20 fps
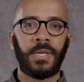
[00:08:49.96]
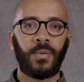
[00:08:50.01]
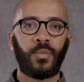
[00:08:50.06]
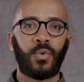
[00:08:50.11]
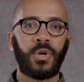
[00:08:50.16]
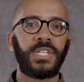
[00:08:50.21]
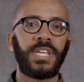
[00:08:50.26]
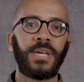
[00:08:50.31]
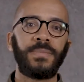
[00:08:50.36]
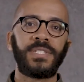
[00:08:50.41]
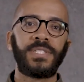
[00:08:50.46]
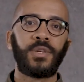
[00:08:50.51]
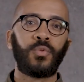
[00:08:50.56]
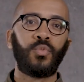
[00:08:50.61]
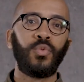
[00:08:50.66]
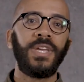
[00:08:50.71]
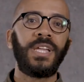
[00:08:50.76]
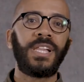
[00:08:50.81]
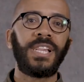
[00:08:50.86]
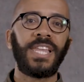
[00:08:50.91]
were attempts to
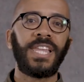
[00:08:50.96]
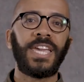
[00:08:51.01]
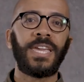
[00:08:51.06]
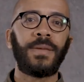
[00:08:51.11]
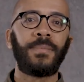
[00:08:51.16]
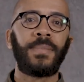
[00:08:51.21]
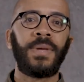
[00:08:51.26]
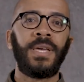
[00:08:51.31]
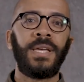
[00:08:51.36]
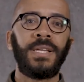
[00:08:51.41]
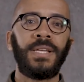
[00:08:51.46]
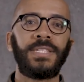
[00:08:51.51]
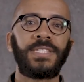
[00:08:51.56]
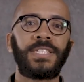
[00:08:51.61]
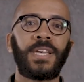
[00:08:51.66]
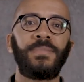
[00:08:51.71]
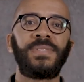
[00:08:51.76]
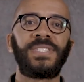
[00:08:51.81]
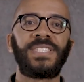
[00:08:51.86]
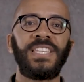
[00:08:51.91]
reclaim
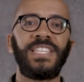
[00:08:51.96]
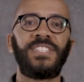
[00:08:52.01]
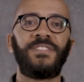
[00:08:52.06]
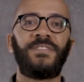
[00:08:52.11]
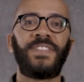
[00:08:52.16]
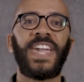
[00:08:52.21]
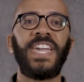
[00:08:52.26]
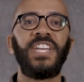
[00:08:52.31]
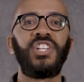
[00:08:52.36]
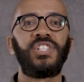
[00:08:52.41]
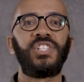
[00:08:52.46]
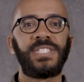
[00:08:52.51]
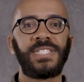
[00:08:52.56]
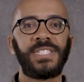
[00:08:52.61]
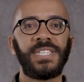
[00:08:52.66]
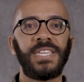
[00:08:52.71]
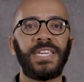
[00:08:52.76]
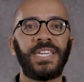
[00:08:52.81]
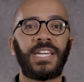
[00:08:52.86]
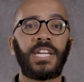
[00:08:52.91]
some sense of
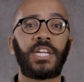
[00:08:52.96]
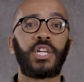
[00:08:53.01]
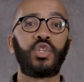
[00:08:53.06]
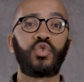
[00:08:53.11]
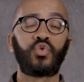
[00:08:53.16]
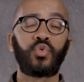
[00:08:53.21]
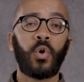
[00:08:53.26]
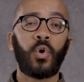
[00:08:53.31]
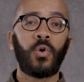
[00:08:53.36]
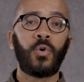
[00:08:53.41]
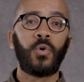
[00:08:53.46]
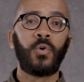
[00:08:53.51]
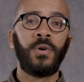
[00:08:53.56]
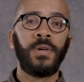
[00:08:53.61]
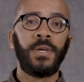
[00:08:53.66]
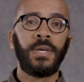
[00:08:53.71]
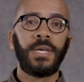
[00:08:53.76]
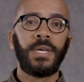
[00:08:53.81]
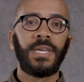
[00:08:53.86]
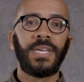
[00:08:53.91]
agency and control
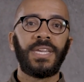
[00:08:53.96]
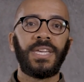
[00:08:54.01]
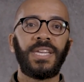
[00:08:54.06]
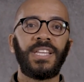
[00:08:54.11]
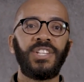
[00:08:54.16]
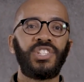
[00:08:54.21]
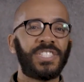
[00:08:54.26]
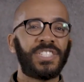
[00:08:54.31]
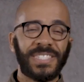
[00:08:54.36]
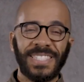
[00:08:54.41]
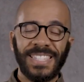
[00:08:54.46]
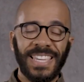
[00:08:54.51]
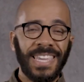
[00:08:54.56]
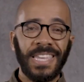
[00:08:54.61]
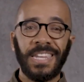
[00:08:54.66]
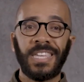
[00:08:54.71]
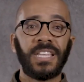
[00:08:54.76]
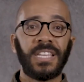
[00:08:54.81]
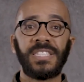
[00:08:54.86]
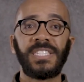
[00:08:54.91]
in just
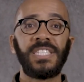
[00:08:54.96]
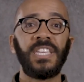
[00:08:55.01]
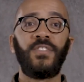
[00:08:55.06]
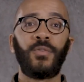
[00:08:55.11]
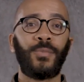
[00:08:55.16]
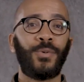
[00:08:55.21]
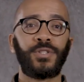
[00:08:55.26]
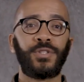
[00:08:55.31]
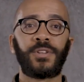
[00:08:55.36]
inconceivable